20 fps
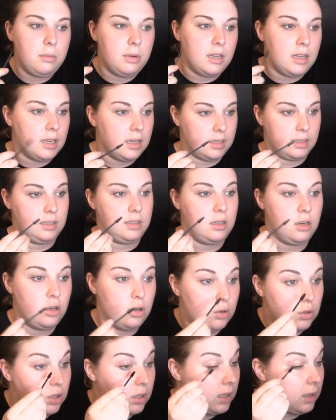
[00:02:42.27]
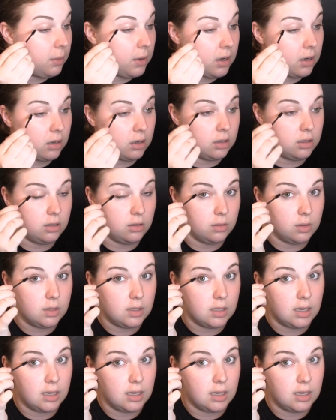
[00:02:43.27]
because usually what you're going to do is